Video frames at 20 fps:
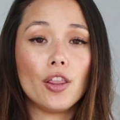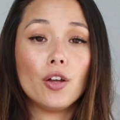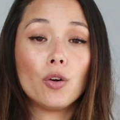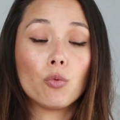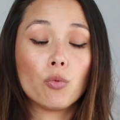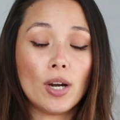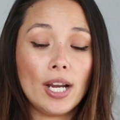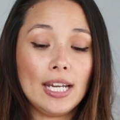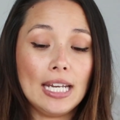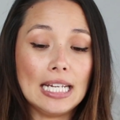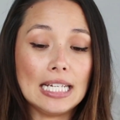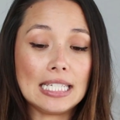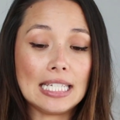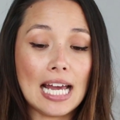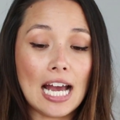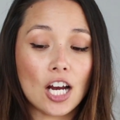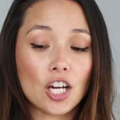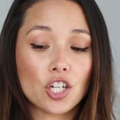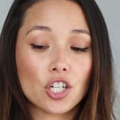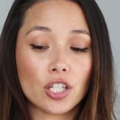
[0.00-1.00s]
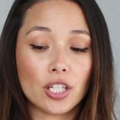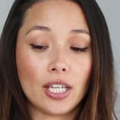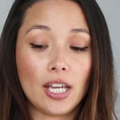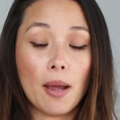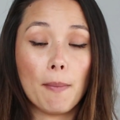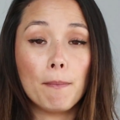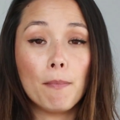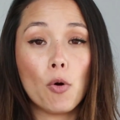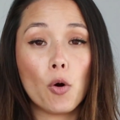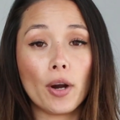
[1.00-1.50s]
the rent is
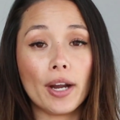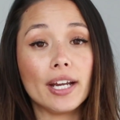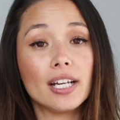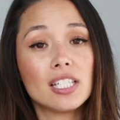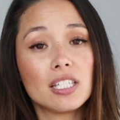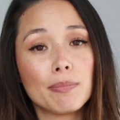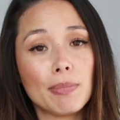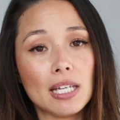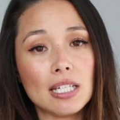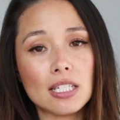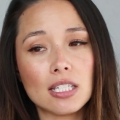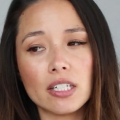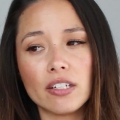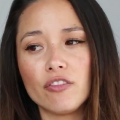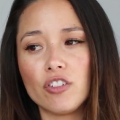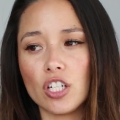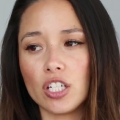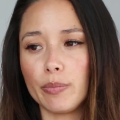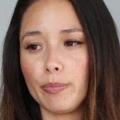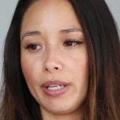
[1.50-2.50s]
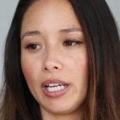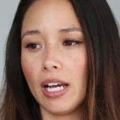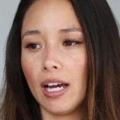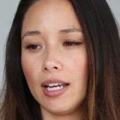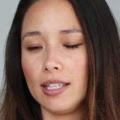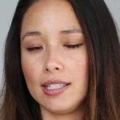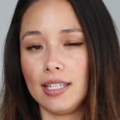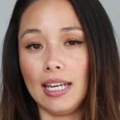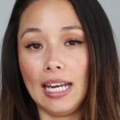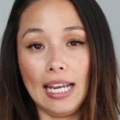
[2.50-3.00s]
actually more expensive just
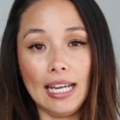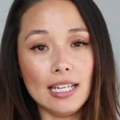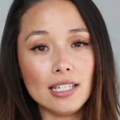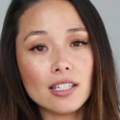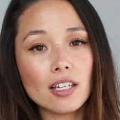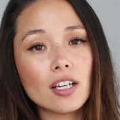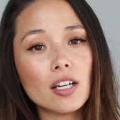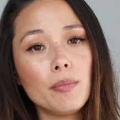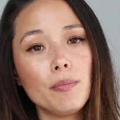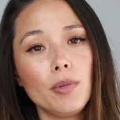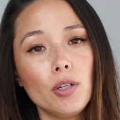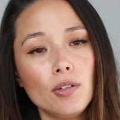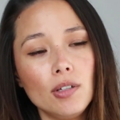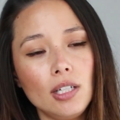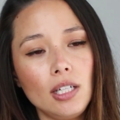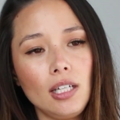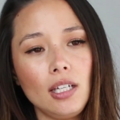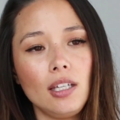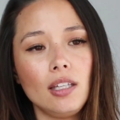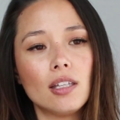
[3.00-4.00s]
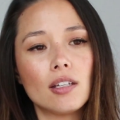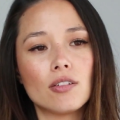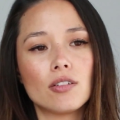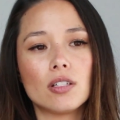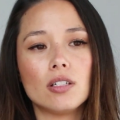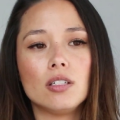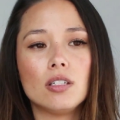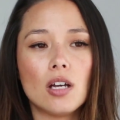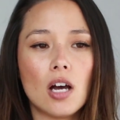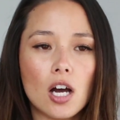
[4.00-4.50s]
because it is a community.
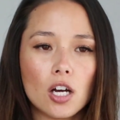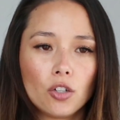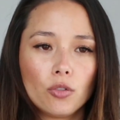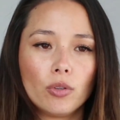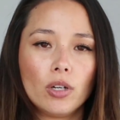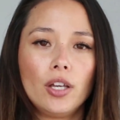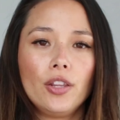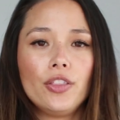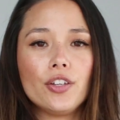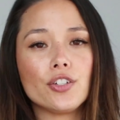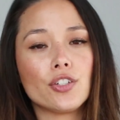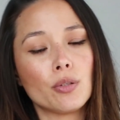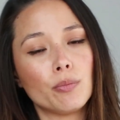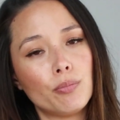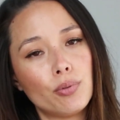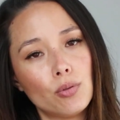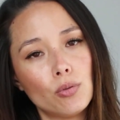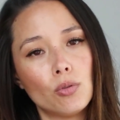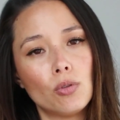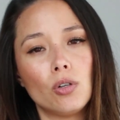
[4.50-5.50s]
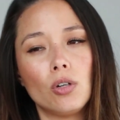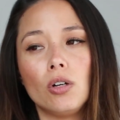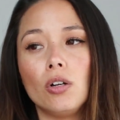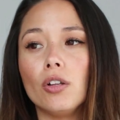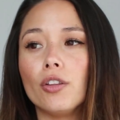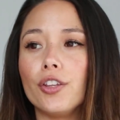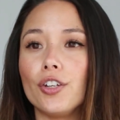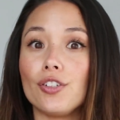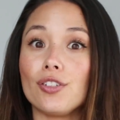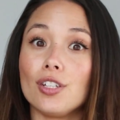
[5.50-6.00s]
There's a dog run, there's a
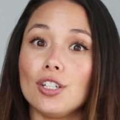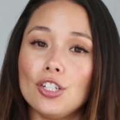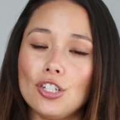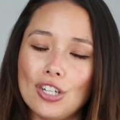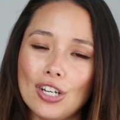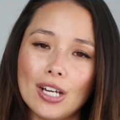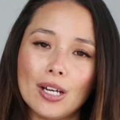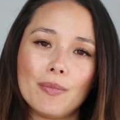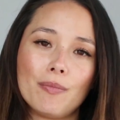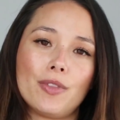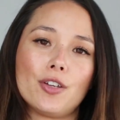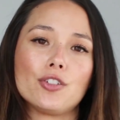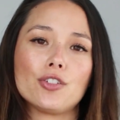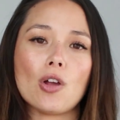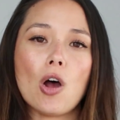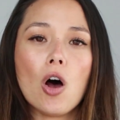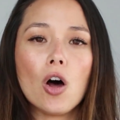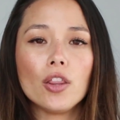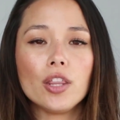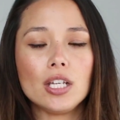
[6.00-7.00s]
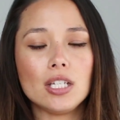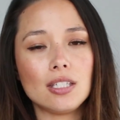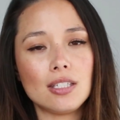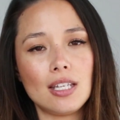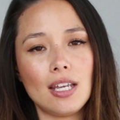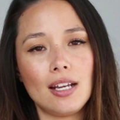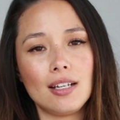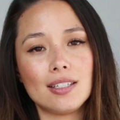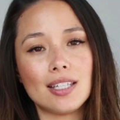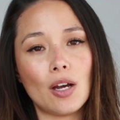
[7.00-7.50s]
pool, there's a gym, there's all these
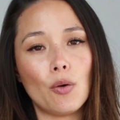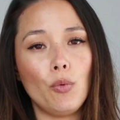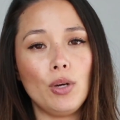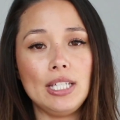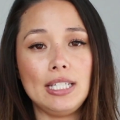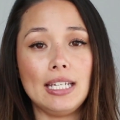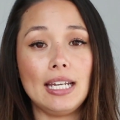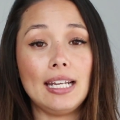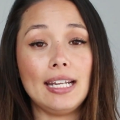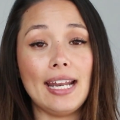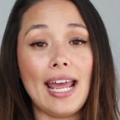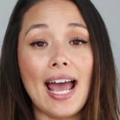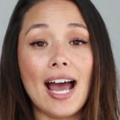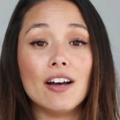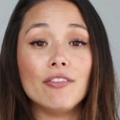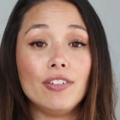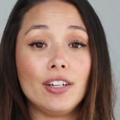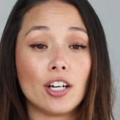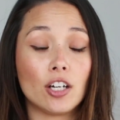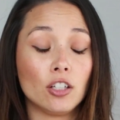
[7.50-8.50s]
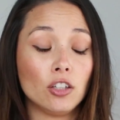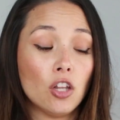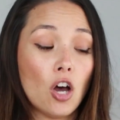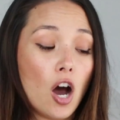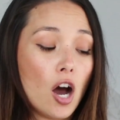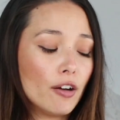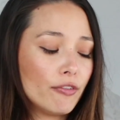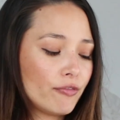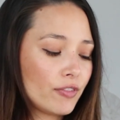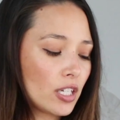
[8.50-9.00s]
things that we didn't have in our
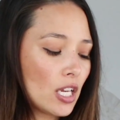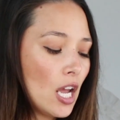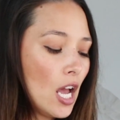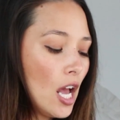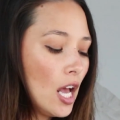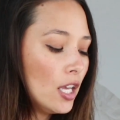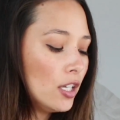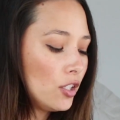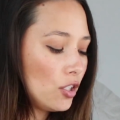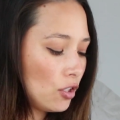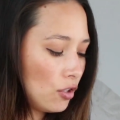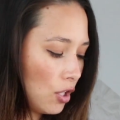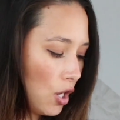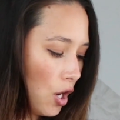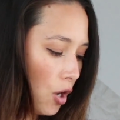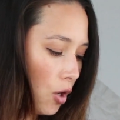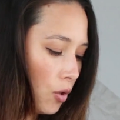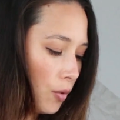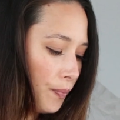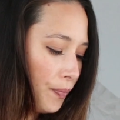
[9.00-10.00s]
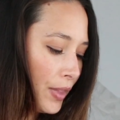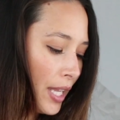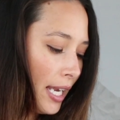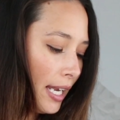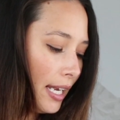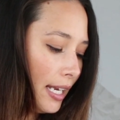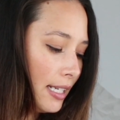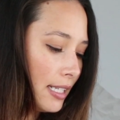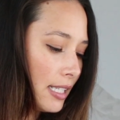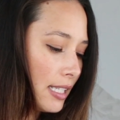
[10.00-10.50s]
loft. So
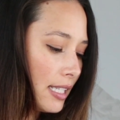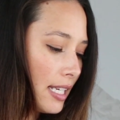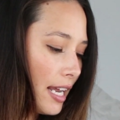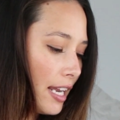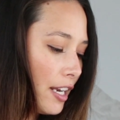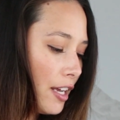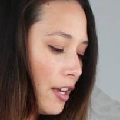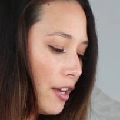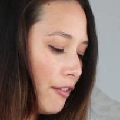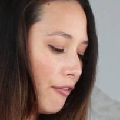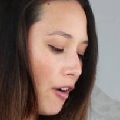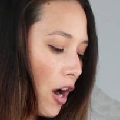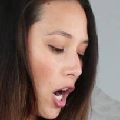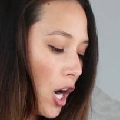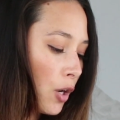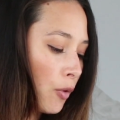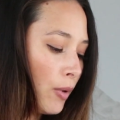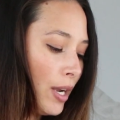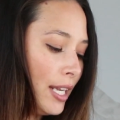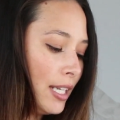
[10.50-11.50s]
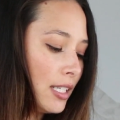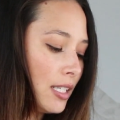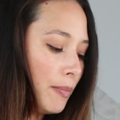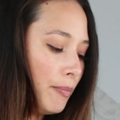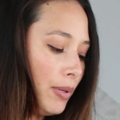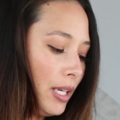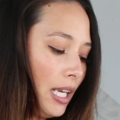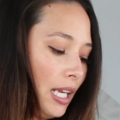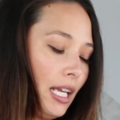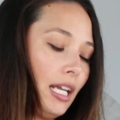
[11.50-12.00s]
instead of our
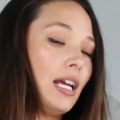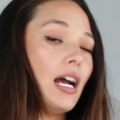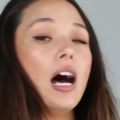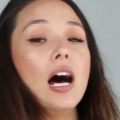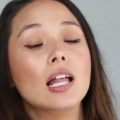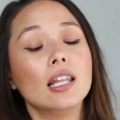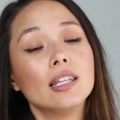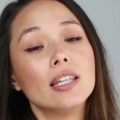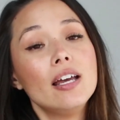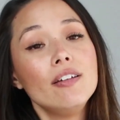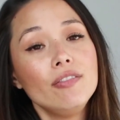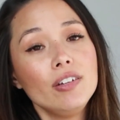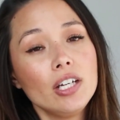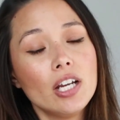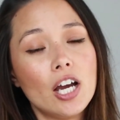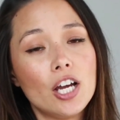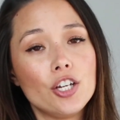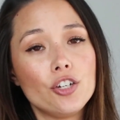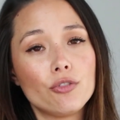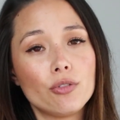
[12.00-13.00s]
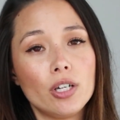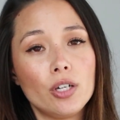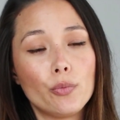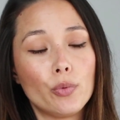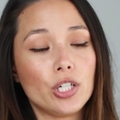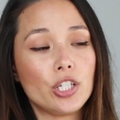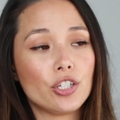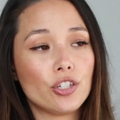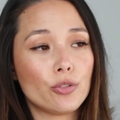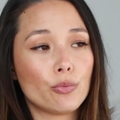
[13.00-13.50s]
rent being $1,100,
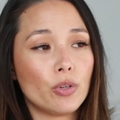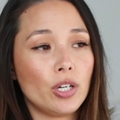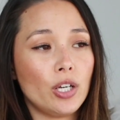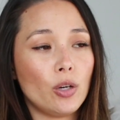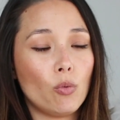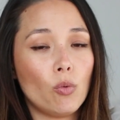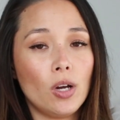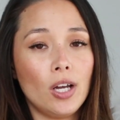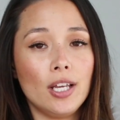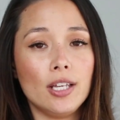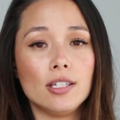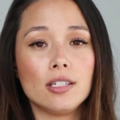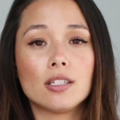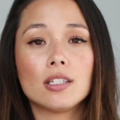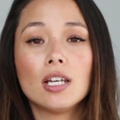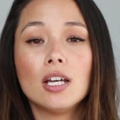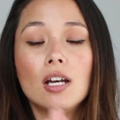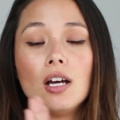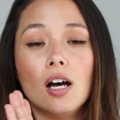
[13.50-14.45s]
which is what it was